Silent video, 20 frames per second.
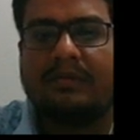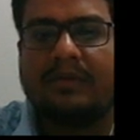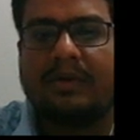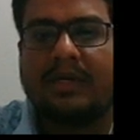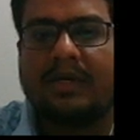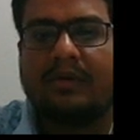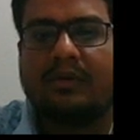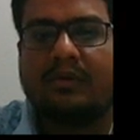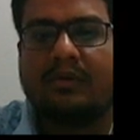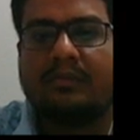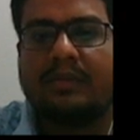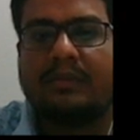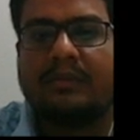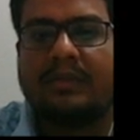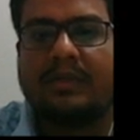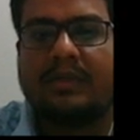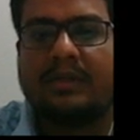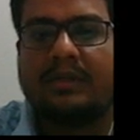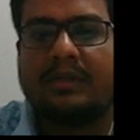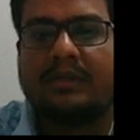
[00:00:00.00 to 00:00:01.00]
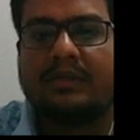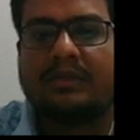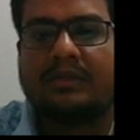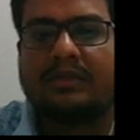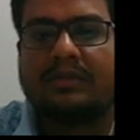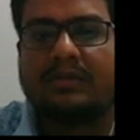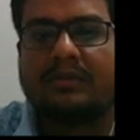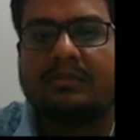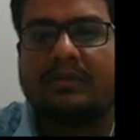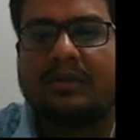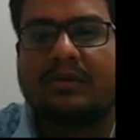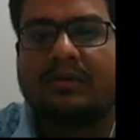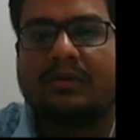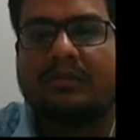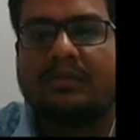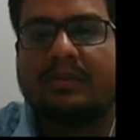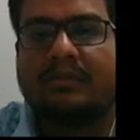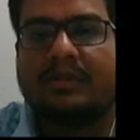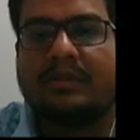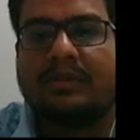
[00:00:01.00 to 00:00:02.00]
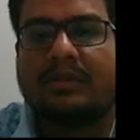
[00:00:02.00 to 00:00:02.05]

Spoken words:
A complement intersection B complement,